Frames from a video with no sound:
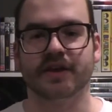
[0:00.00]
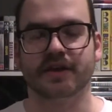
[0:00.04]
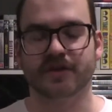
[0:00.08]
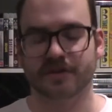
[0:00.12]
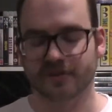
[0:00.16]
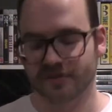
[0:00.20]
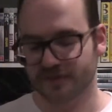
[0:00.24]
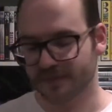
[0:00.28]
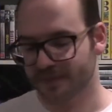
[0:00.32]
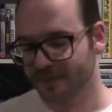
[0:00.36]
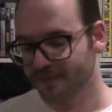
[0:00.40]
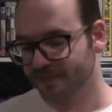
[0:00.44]

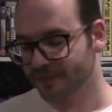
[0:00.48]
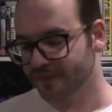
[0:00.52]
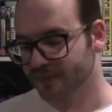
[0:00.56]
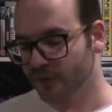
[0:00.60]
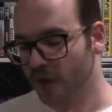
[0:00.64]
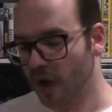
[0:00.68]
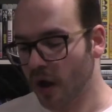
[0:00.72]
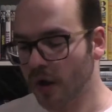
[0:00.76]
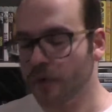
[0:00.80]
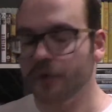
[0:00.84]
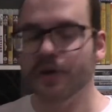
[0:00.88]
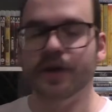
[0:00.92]
Because
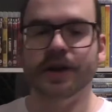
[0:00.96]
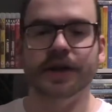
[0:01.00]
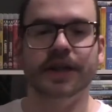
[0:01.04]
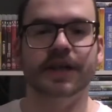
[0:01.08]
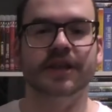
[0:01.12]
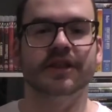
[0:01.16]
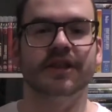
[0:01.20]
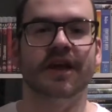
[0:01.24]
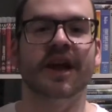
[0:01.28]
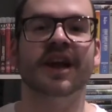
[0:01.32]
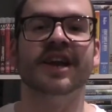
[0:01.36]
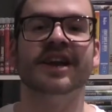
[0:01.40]
I
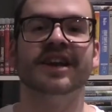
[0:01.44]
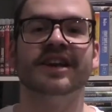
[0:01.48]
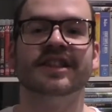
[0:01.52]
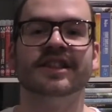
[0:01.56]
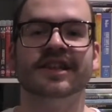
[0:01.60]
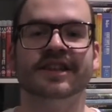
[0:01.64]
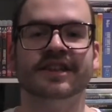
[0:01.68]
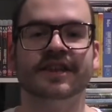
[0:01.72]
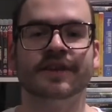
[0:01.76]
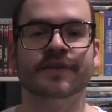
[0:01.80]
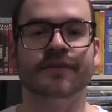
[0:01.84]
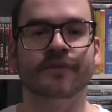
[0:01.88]
really like
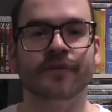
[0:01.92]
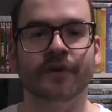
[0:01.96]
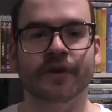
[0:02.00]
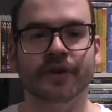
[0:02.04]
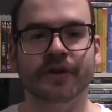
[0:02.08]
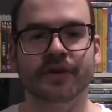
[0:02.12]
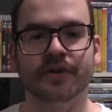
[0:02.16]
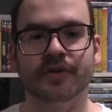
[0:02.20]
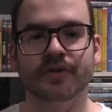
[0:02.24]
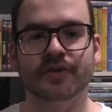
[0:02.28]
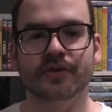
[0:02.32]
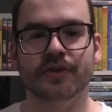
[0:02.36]
collecting
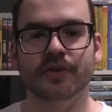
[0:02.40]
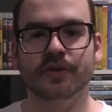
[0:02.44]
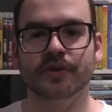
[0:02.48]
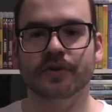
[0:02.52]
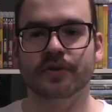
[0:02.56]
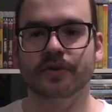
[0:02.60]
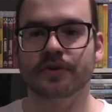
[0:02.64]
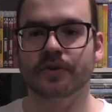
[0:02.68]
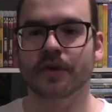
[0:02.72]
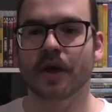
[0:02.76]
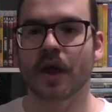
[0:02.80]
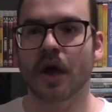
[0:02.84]
Funko
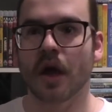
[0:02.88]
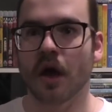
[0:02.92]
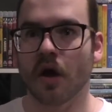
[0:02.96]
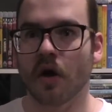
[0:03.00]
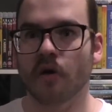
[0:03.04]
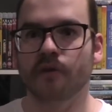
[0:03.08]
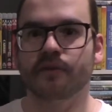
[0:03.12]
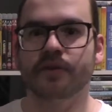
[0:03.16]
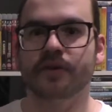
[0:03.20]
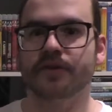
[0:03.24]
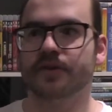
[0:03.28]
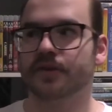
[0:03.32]
sodas.
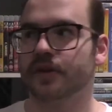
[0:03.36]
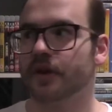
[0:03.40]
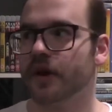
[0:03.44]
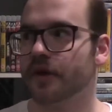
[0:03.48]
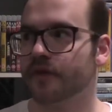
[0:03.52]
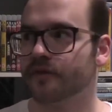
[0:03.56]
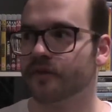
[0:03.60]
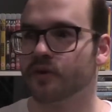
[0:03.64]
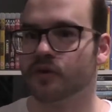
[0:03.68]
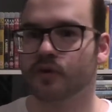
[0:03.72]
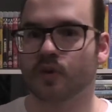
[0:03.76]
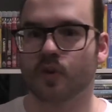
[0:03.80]
Obviously,
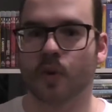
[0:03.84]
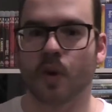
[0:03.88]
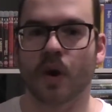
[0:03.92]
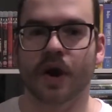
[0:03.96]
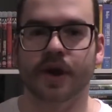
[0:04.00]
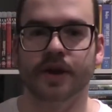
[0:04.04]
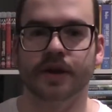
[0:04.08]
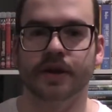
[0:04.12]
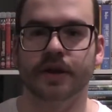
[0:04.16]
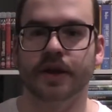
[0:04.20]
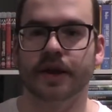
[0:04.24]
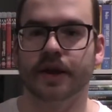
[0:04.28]
I've got
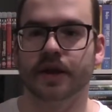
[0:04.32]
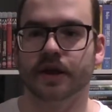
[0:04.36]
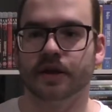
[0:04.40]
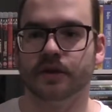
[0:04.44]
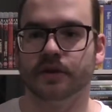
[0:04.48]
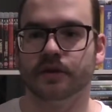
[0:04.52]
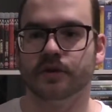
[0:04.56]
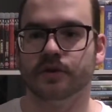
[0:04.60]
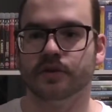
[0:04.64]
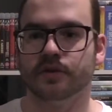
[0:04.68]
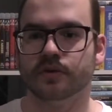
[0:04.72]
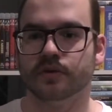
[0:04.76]
quite a
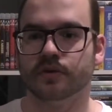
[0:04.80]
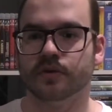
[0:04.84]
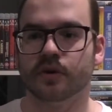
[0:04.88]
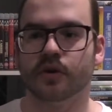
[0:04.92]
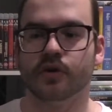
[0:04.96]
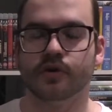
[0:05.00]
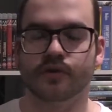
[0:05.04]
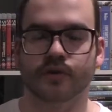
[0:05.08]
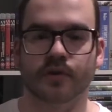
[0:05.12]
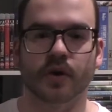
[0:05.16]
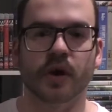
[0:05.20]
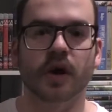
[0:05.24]
good
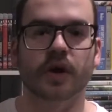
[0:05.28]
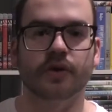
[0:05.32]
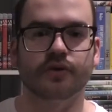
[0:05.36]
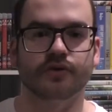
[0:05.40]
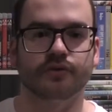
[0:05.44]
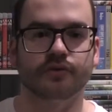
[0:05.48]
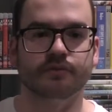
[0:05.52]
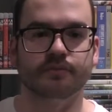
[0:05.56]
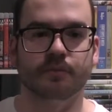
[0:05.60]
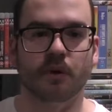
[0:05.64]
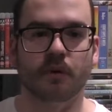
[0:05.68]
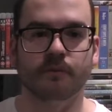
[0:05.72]
over
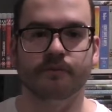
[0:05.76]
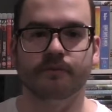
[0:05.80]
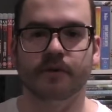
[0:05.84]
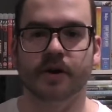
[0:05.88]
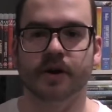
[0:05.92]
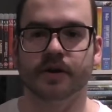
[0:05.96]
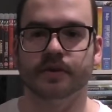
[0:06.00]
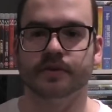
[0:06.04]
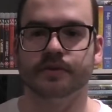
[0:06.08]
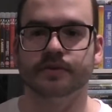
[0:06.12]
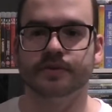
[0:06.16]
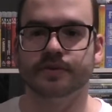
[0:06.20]
100 pop
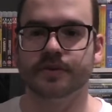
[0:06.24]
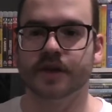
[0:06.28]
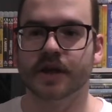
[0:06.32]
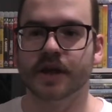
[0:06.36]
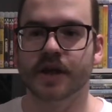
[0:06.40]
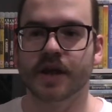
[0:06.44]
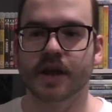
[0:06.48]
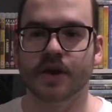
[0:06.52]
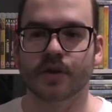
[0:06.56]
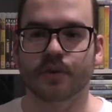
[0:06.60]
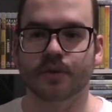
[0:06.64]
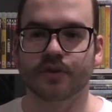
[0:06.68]
vinyls,
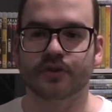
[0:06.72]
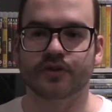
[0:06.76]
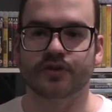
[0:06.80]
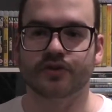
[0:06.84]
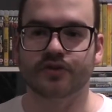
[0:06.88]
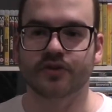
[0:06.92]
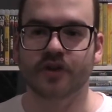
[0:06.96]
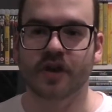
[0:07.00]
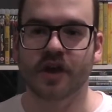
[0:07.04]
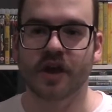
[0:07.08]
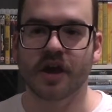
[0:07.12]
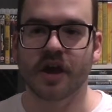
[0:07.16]

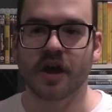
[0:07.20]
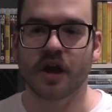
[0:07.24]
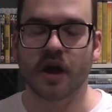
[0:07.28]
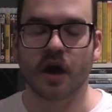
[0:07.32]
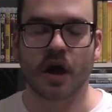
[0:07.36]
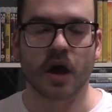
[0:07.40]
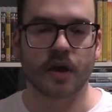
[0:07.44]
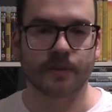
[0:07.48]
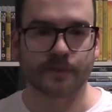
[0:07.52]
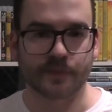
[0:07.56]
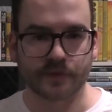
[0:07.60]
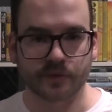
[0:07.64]
which
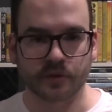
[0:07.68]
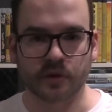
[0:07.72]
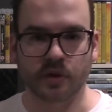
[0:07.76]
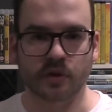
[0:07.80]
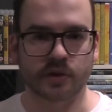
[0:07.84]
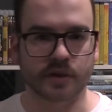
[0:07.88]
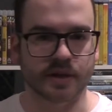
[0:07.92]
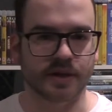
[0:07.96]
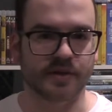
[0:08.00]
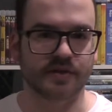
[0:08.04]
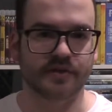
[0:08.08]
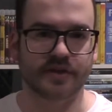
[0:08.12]
I'm
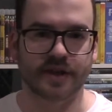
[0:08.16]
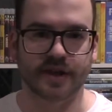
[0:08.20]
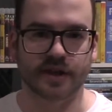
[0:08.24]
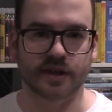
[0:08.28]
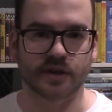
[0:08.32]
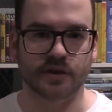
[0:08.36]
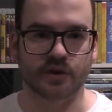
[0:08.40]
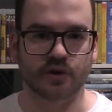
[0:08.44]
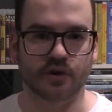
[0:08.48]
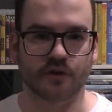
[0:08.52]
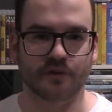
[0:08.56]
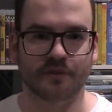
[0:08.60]
slowly
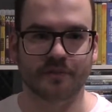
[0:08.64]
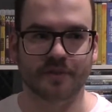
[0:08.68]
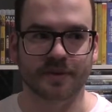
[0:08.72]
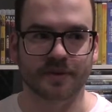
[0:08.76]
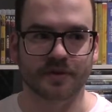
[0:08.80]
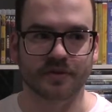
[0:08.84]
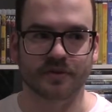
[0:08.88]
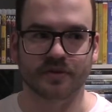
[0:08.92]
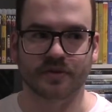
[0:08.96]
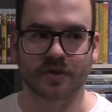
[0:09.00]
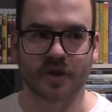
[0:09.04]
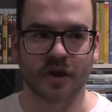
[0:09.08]
selling off
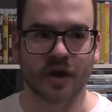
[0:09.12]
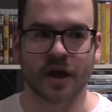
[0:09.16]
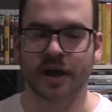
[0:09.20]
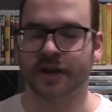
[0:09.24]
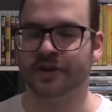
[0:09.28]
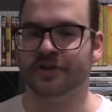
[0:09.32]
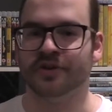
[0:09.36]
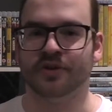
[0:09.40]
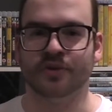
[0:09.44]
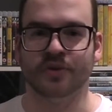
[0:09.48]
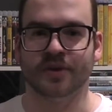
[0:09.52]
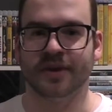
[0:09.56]
because I
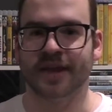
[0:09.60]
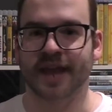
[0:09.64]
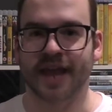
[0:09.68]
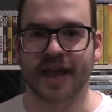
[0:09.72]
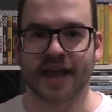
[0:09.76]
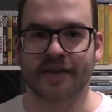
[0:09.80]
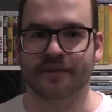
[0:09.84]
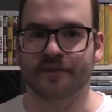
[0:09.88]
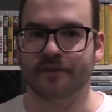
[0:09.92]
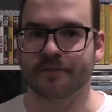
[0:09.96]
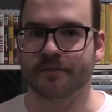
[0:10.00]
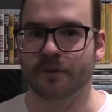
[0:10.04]
don't
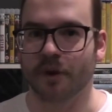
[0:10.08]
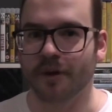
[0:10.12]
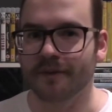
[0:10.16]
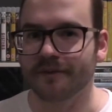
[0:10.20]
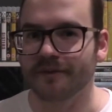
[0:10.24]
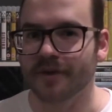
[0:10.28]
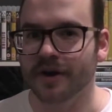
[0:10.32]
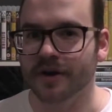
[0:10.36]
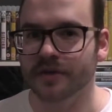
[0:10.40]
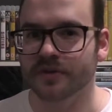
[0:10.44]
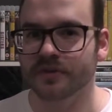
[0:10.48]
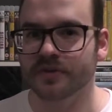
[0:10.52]
care for
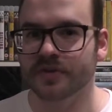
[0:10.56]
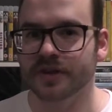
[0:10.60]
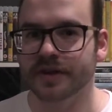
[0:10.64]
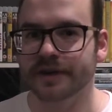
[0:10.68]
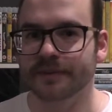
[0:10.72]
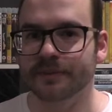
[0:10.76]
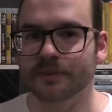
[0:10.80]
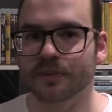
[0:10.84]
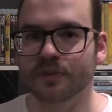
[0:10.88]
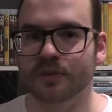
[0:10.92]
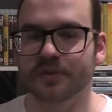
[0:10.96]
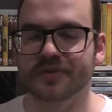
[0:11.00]
pop vinyls
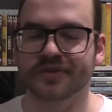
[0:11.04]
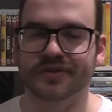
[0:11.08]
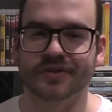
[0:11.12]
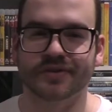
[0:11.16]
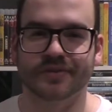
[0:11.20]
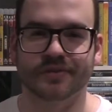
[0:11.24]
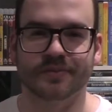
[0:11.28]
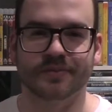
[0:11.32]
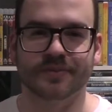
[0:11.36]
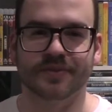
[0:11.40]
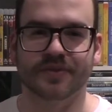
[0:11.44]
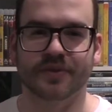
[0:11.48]
anymore.
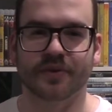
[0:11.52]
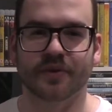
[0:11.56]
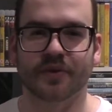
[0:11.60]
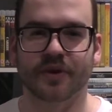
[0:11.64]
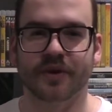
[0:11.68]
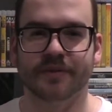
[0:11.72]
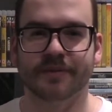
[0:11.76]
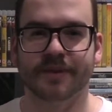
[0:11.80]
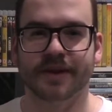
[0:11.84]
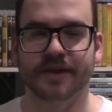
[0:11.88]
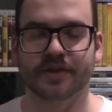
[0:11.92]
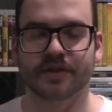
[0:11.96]
So
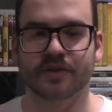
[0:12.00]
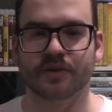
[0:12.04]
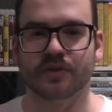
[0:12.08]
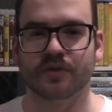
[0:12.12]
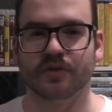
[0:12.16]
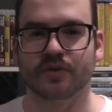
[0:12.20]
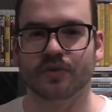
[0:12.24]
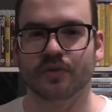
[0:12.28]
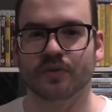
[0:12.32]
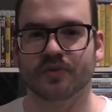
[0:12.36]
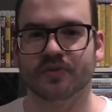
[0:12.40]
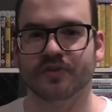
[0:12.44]
sorry about
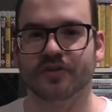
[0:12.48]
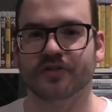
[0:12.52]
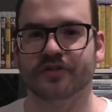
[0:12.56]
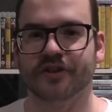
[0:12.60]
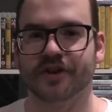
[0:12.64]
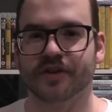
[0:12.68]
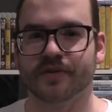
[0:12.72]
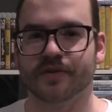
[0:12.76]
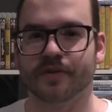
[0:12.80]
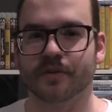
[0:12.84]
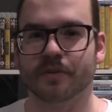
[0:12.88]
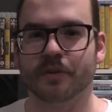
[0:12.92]
those who watch the
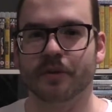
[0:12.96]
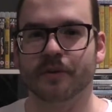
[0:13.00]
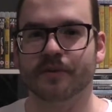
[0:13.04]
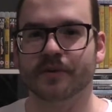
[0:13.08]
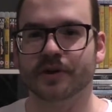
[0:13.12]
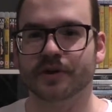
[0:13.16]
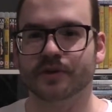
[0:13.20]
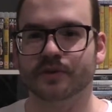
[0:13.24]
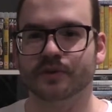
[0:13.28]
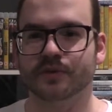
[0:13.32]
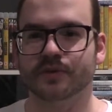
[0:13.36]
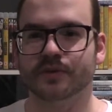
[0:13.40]
channel for pop
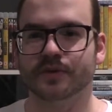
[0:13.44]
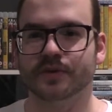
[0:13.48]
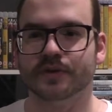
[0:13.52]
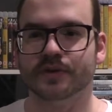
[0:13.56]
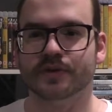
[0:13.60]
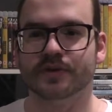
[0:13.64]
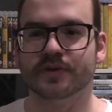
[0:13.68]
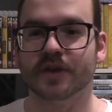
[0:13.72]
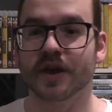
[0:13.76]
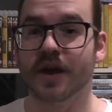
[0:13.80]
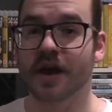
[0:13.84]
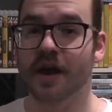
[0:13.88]
vinyl
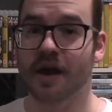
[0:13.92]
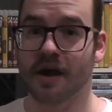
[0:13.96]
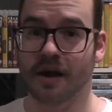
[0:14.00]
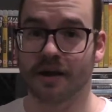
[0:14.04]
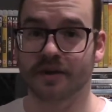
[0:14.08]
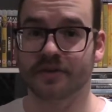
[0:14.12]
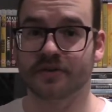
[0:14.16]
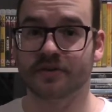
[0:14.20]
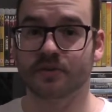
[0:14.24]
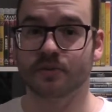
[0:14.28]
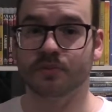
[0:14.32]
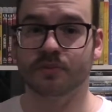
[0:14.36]
reviews.
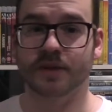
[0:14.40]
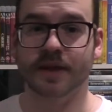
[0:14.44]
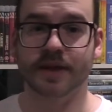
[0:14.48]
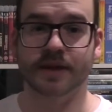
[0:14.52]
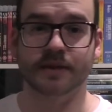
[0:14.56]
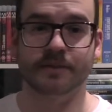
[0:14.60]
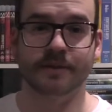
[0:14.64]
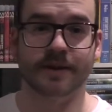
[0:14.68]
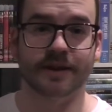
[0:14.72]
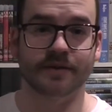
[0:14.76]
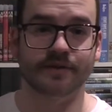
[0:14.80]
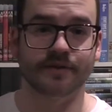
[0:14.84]
I still plan
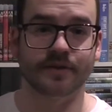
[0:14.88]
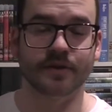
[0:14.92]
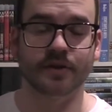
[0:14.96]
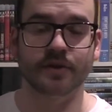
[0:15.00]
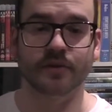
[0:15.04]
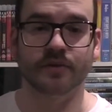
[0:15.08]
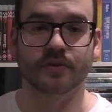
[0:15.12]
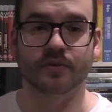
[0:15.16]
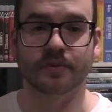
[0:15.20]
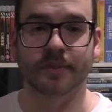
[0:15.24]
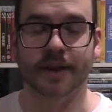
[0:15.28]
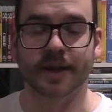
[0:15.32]
to make
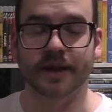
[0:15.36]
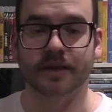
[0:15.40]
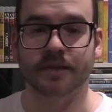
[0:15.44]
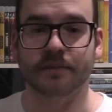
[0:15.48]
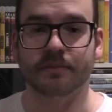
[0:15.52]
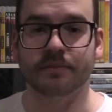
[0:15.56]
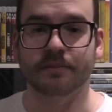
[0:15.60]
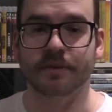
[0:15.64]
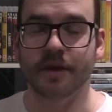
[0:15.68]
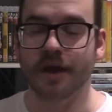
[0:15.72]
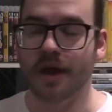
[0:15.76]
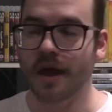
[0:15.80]
videos about
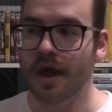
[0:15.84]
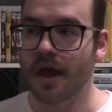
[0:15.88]
them.